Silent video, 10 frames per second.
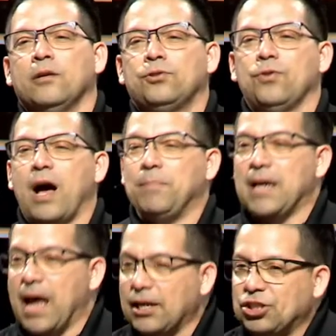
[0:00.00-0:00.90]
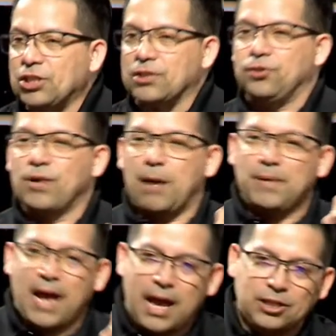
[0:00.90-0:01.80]
Do not be anxious. Do not be
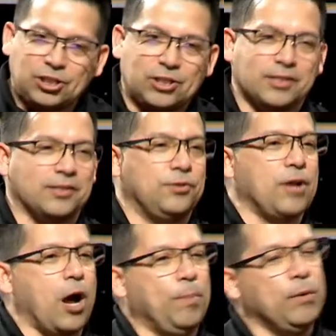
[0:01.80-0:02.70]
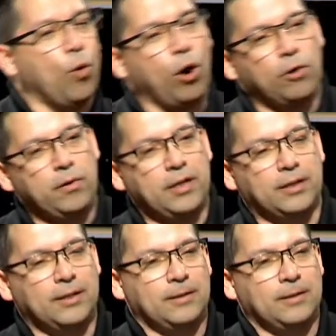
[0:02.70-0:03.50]
anxious. Do not be worrying.